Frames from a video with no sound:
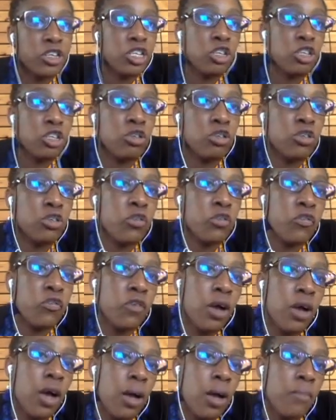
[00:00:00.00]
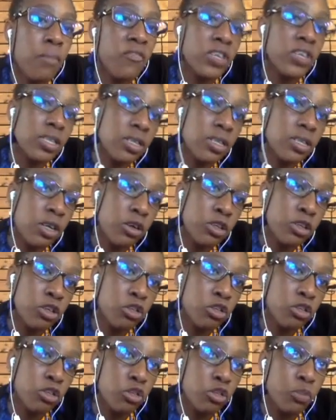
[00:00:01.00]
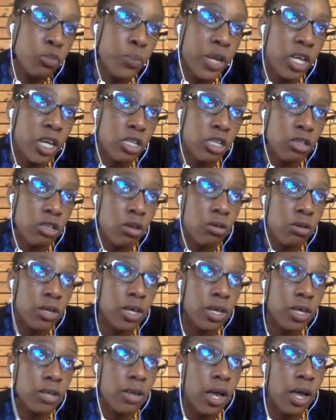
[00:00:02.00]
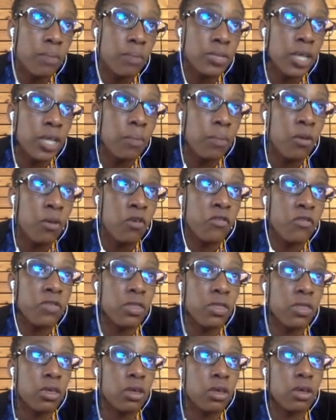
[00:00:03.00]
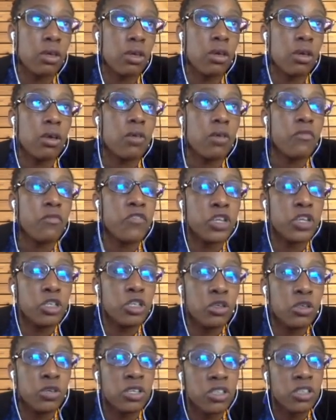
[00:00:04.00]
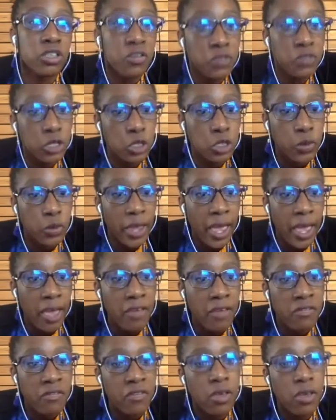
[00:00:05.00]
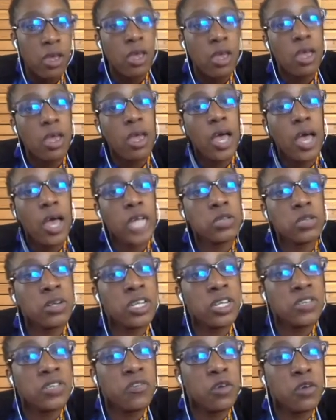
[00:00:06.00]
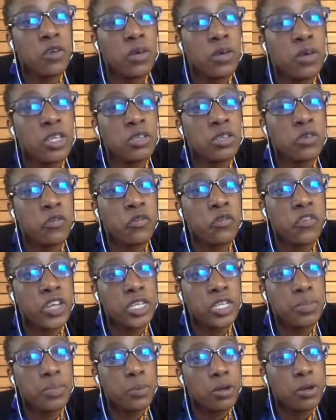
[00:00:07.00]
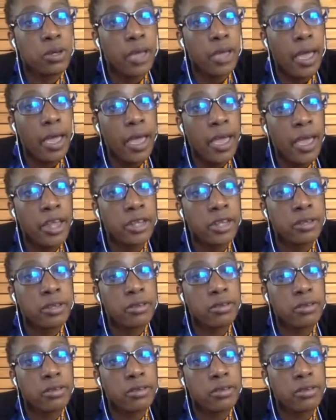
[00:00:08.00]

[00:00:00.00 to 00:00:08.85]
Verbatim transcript: you to visit our YouTube page to look at some of the video interviews we have, as well as follow us on Facebook and